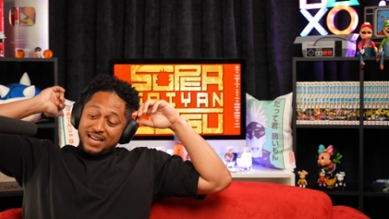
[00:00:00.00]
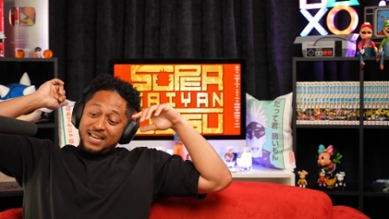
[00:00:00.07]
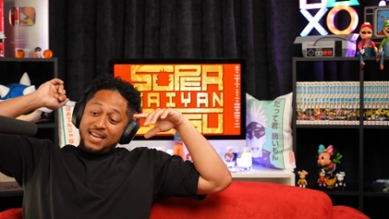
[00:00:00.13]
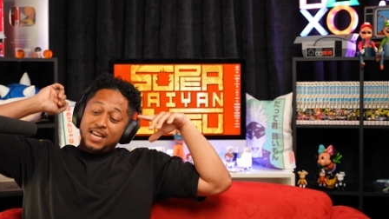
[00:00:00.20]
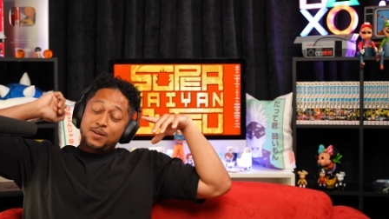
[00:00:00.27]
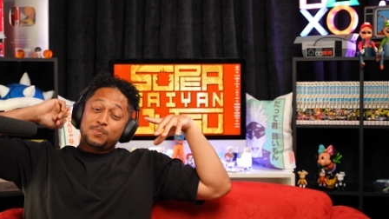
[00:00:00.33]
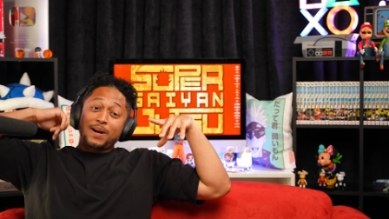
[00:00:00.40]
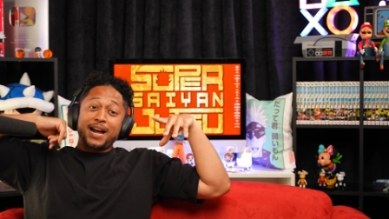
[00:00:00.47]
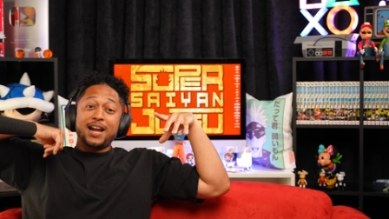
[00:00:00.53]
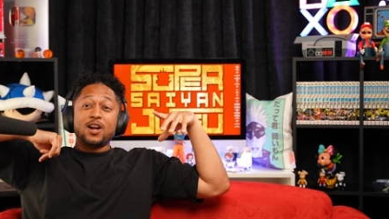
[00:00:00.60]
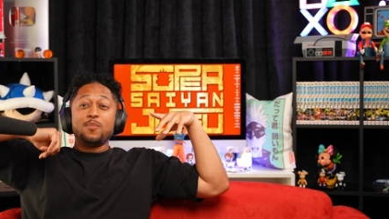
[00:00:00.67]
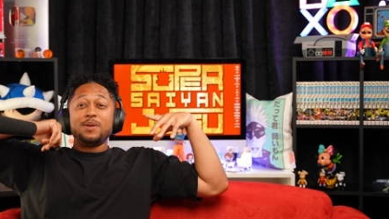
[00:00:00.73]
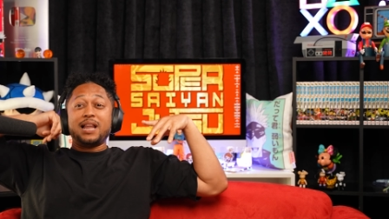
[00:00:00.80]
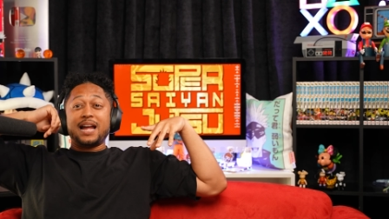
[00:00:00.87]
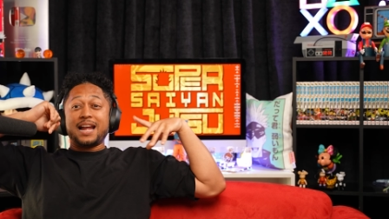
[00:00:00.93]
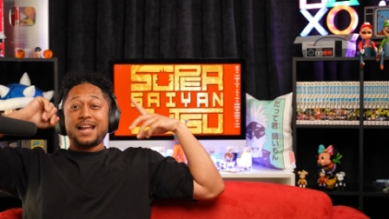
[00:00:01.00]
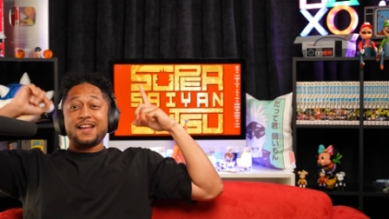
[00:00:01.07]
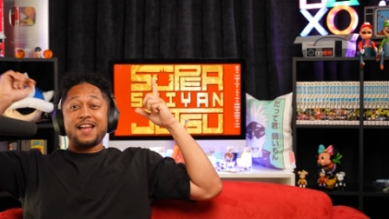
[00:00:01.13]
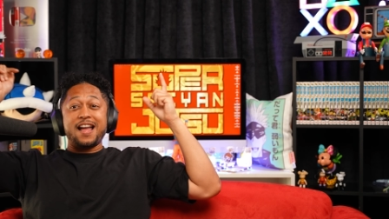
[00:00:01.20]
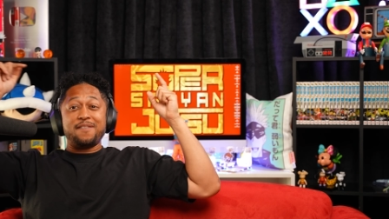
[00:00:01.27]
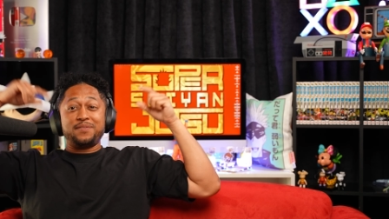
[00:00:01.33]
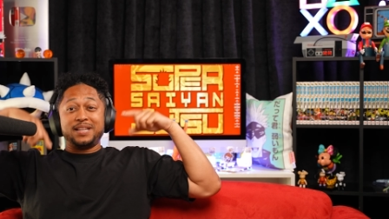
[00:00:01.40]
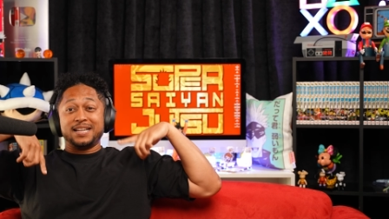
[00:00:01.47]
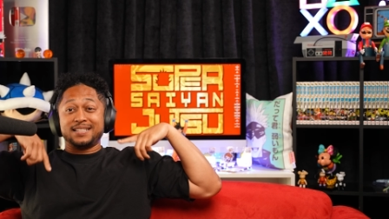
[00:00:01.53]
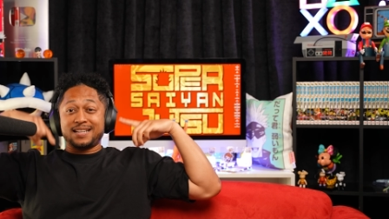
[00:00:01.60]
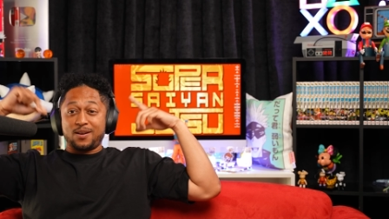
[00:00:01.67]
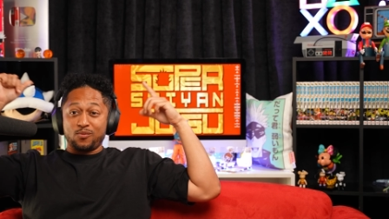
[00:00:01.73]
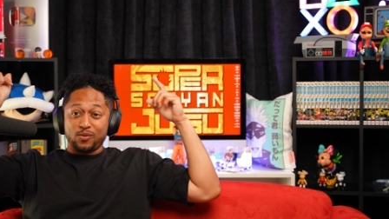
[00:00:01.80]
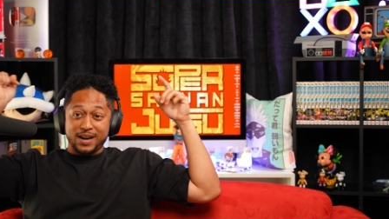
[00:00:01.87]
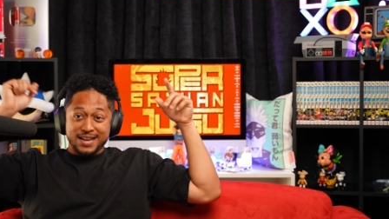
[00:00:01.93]
He's probably gonna be like, F this,
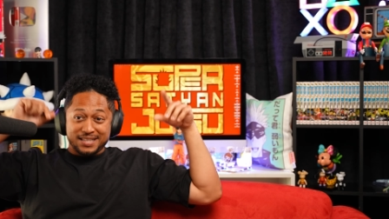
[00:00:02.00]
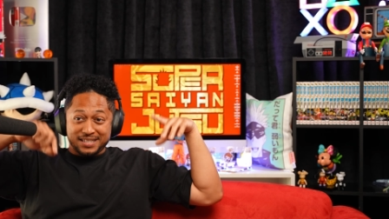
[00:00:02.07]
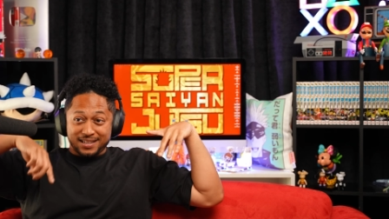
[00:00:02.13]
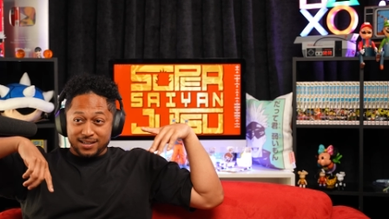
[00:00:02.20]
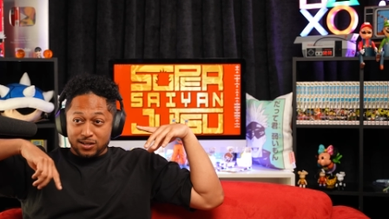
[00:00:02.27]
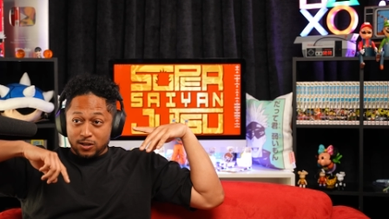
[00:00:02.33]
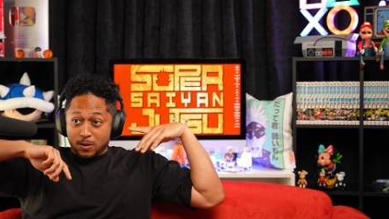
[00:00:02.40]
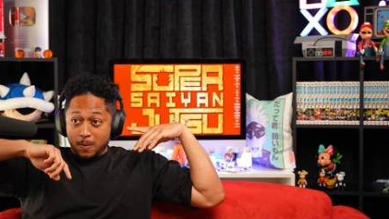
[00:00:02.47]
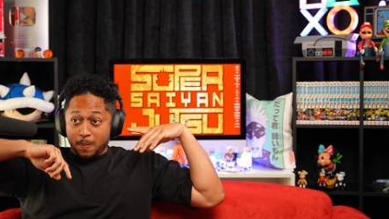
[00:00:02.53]
I'm racing.